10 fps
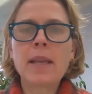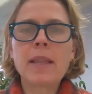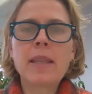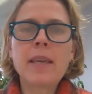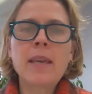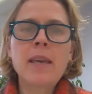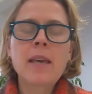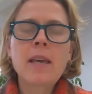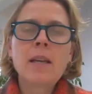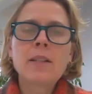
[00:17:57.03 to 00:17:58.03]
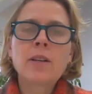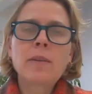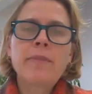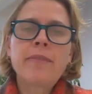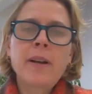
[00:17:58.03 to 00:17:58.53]
The
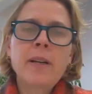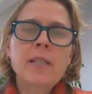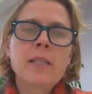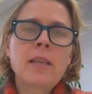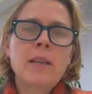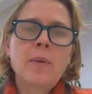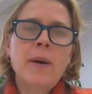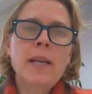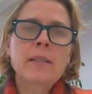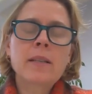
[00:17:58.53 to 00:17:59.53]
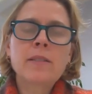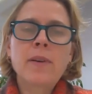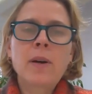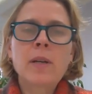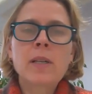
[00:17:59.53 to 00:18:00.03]
term fairness in the US, as
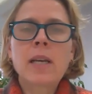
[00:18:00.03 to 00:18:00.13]
far as